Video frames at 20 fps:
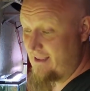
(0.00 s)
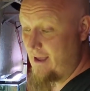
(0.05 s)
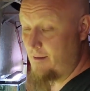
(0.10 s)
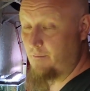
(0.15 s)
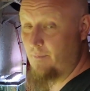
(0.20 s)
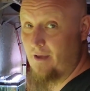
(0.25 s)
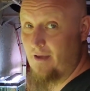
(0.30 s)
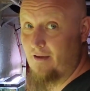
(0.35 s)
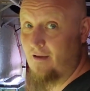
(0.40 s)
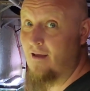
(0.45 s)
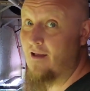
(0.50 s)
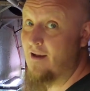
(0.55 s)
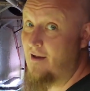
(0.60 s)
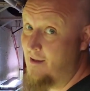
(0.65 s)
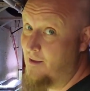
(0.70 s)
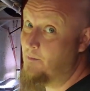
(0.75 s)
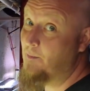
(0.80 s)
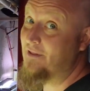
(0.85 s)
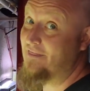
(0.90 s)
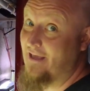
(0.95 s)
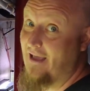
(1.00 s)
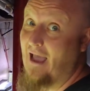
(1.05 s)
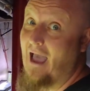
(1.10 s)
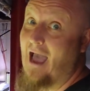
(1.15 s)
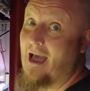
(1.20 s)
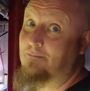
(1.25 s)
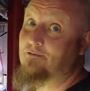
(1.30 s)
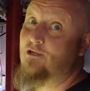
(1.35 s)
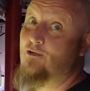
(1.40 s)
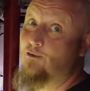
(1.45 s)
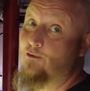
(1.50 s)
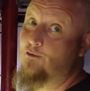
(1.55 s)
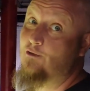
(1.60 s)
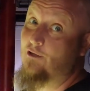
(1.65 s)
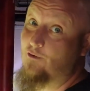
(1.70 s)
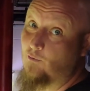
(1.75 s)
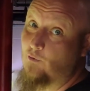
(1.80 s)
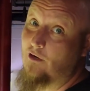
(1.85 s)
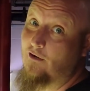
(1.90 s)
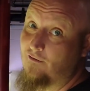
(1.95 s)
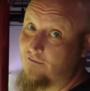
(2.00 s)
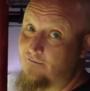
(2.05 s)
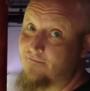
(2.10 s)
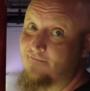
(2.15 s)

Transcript: that big, but they absolutely will.